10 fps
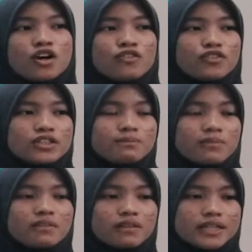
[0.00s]
For the
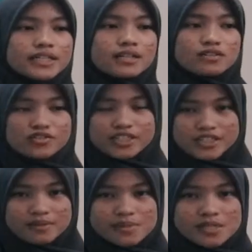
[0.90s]
path planning
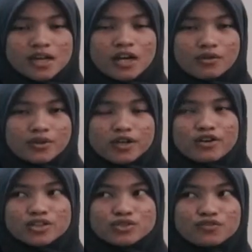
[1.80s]
algorithms, we are
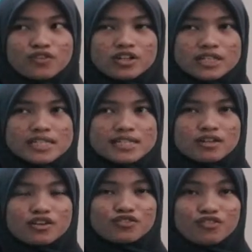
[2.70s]
going to focus
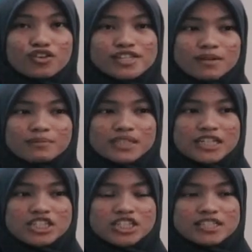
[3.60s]
on floor
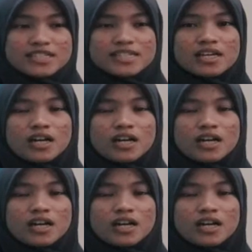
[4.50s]
segmentations,